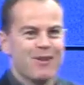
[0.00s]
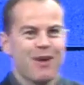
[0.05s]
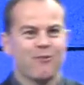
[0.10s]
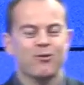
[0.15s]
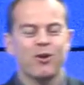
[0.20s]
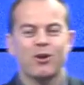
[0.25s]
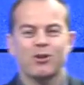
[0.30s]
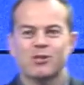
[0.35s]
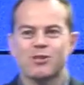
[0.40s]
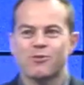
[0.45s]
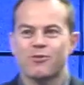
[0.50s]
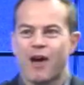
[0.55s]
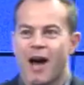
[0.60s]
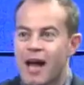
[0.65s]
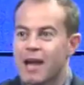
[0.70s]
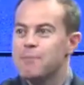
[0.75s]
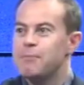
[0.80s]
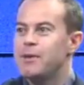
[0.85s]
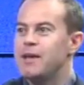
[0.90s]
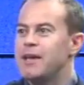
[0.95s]
We have lots of
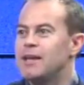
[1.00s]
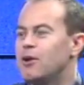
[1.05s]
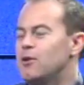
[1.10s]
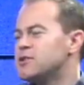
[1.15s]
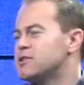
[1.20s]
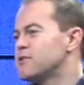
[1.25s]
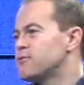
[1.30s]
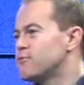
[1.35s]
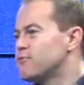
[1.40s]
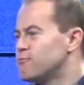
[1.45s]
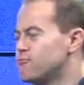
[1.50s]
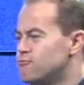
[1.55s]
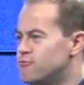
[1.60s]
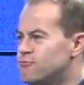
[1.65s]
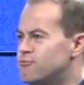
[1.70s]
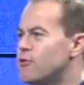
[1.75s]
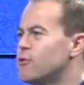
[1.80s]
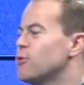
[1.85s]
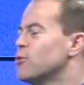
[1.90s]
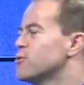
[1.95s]
IP, lots of
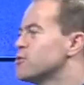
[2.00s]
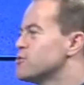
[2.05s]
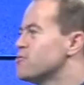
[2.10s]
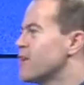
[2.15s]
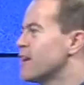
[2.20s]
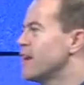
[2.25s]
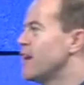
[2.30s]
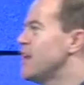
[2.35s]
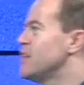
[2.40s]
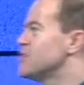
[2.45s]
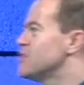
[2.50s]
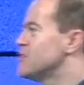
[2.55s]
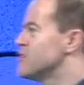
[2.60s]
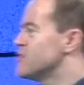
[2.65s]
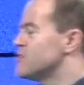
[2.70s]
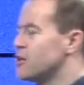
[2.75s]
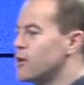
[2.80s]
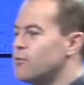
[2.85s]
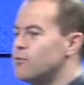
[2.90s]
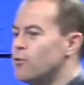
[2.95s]
rules and regulations
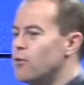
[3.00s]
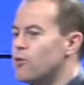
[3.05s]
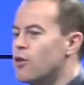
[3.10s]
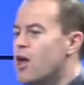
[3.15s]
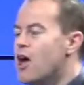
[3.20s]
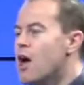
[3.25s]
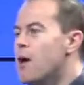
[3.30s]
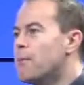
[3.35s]
and so forth.